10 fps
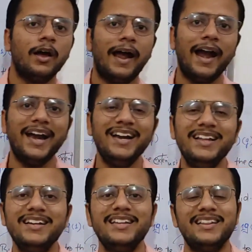
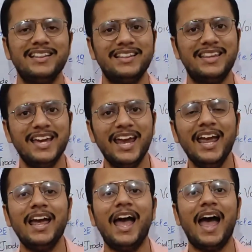and
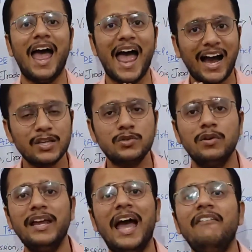they
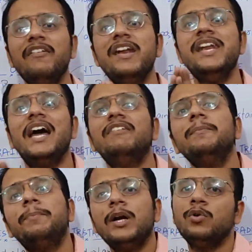actually have never
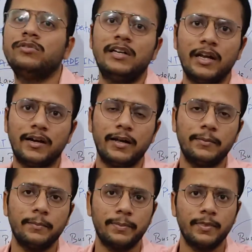produced liquor.
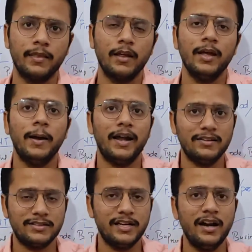
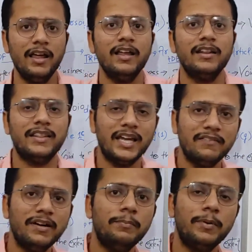Instead, they
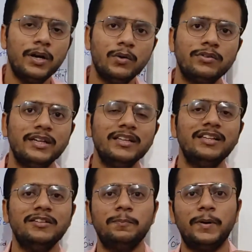were producing
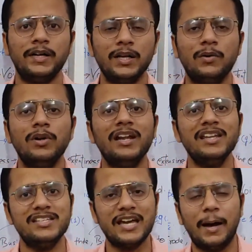this particular
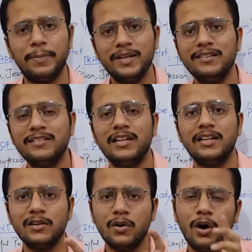Japanese
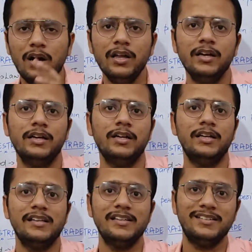liquor called
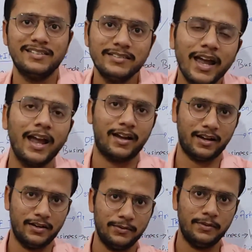Sake.
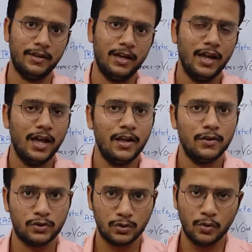
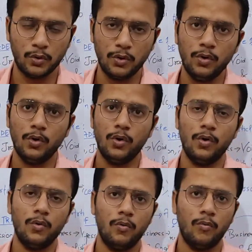So
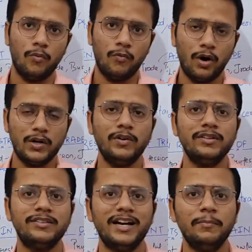what was
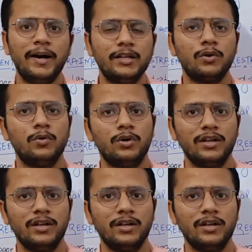said by the court